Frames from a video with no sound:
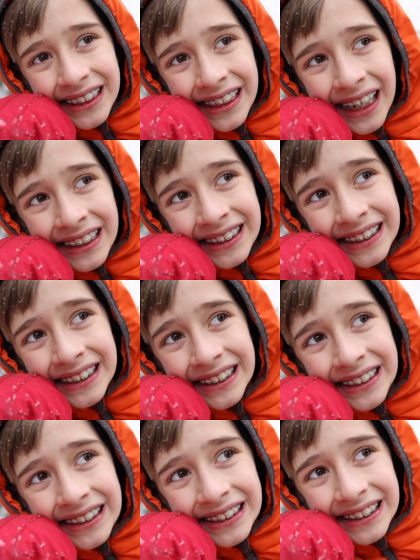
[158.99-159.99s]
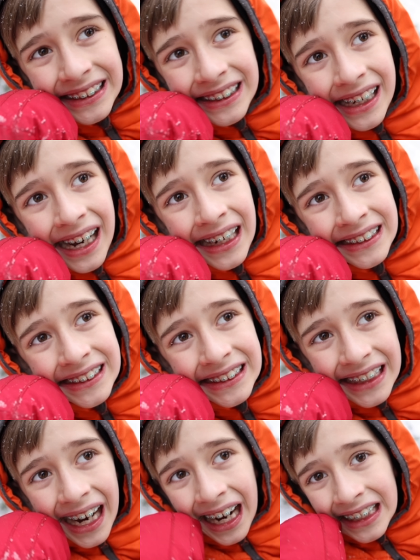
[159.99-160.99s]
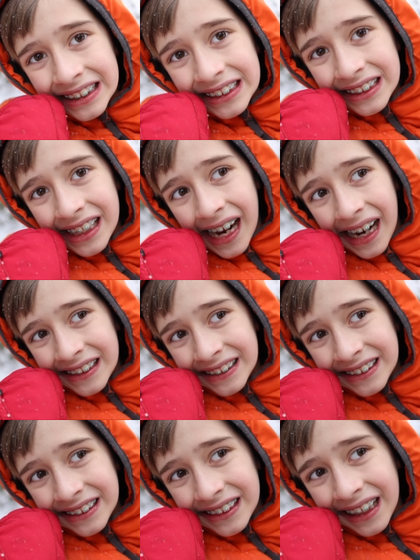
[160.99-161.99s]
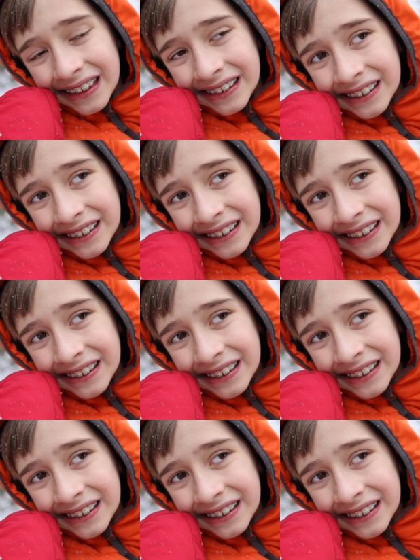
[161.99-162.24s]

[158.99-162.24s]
That gives many of them a minty smell. I mention this because